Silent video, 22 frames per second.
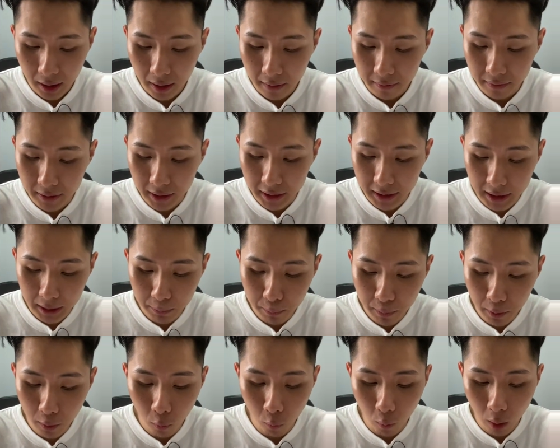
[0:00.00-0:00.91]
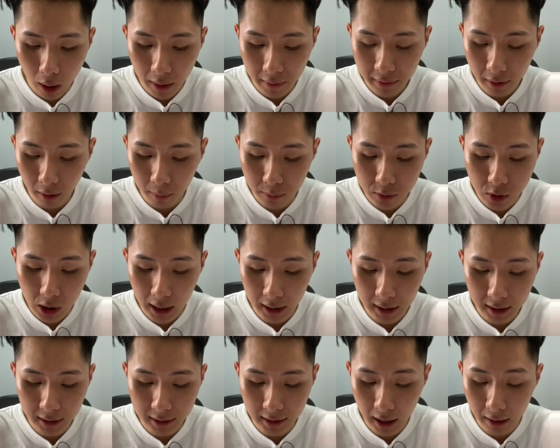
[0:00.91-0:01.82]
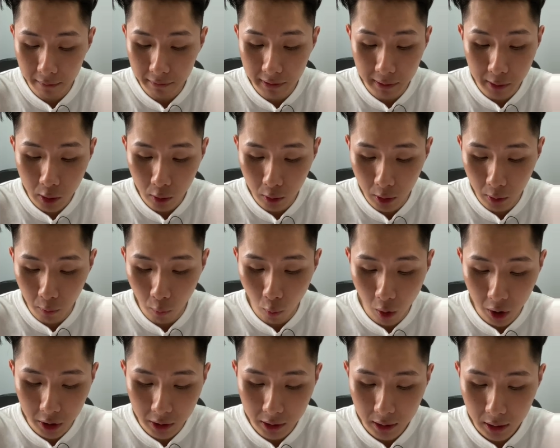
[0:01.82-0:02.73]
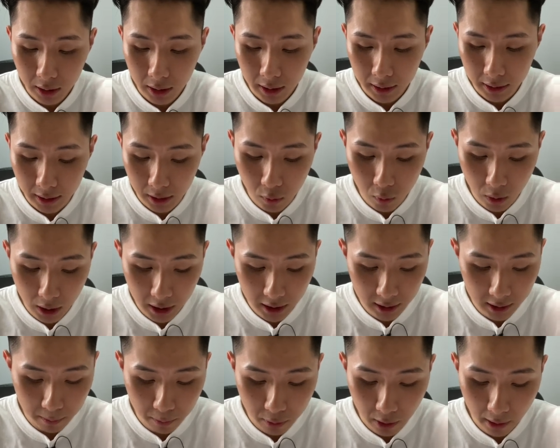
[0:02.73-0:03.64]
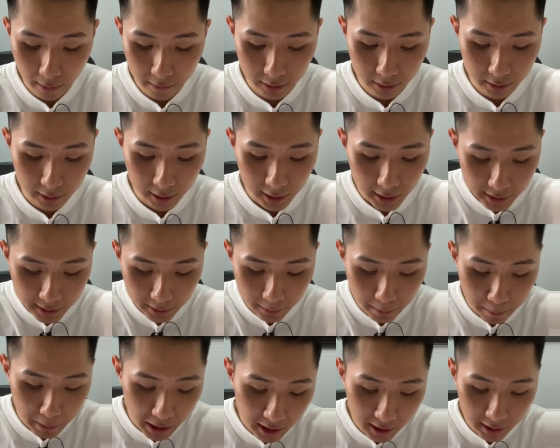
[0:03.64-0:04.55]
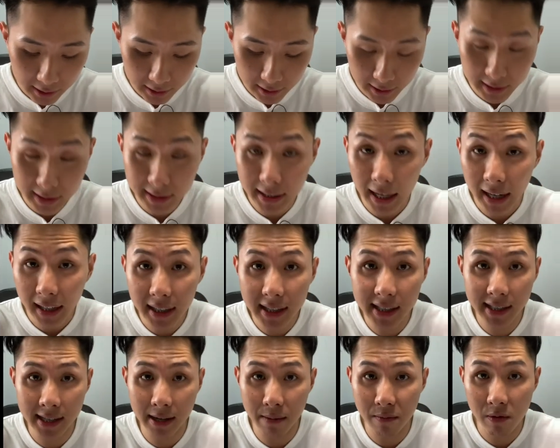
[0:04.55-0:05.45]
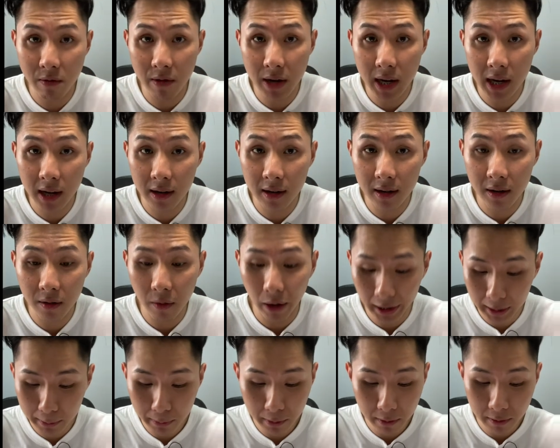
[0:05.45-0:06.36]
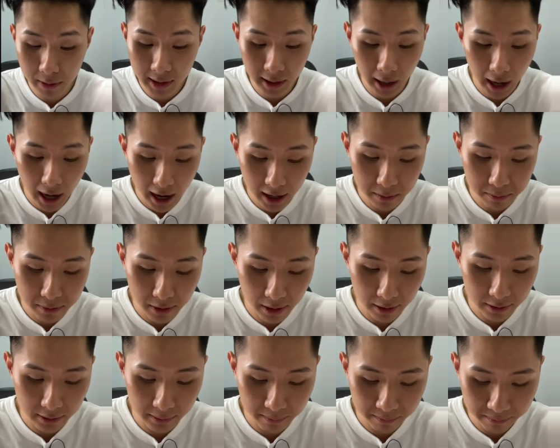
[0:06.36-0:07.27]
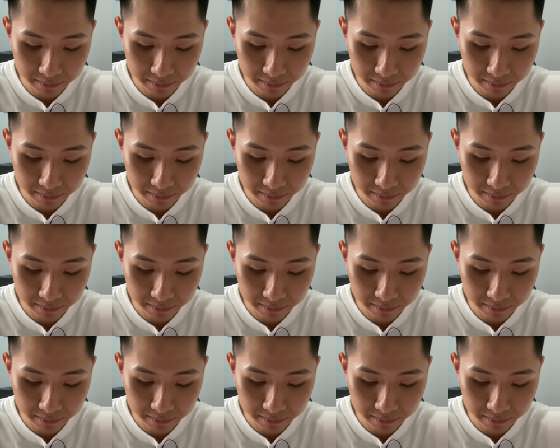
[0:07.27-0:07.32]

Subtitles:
the deeper one object dives into the water, the greater the pressure. So meaning the second submarine here will experience higher pressure.